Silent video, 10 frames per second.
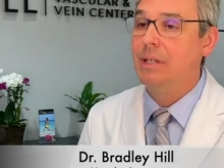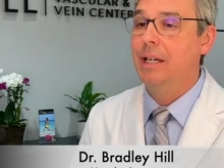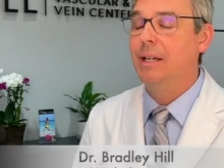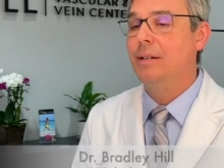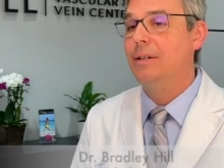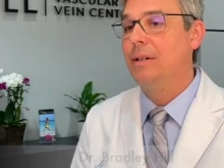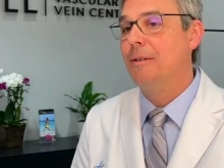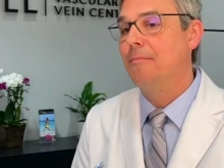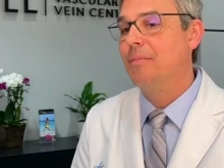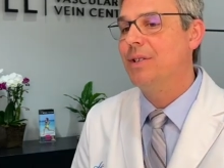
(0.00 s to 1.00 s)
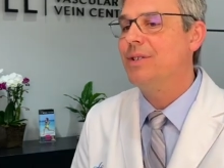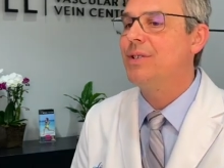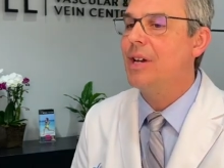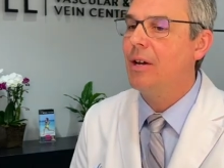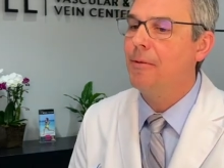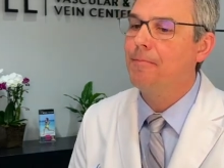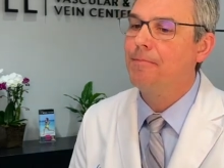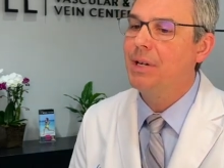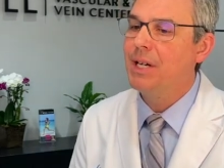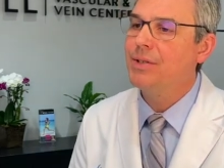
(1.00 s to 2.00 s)
And um, this is how
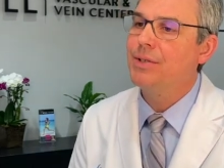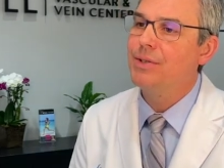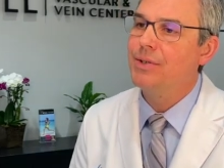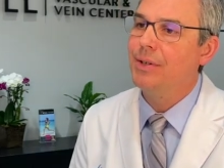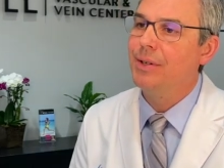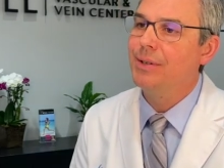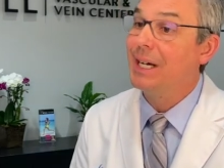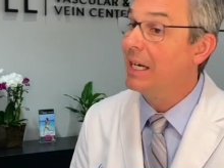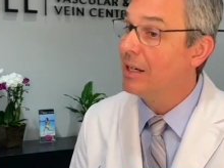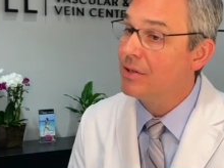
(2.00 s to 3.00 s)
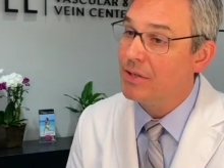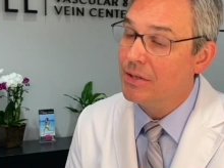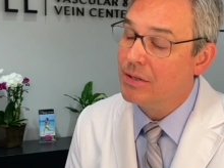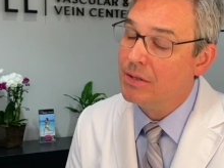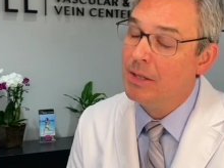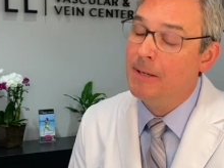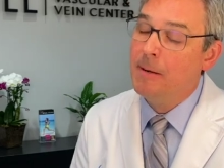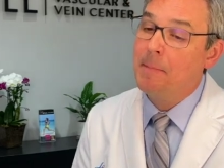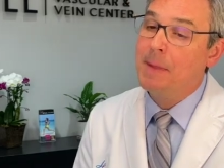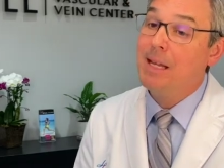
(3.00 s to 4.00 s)
patients on dialysis,
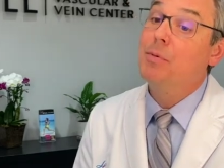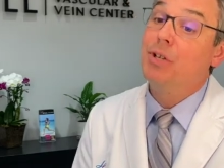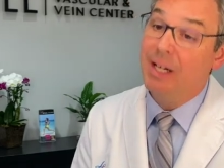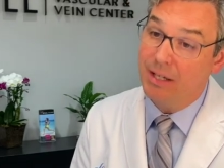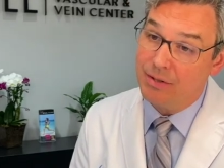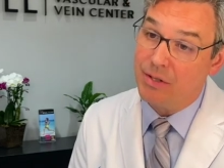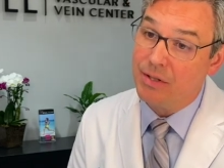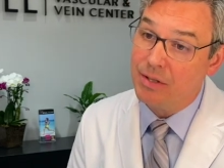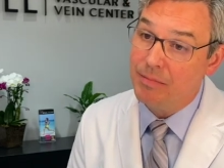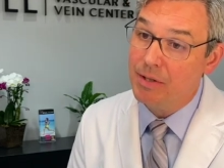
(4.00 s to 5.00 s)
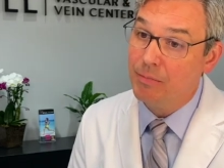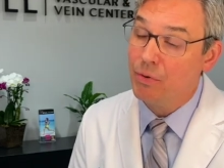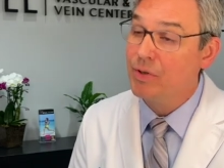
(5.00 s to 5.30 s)
hemodialysis to be more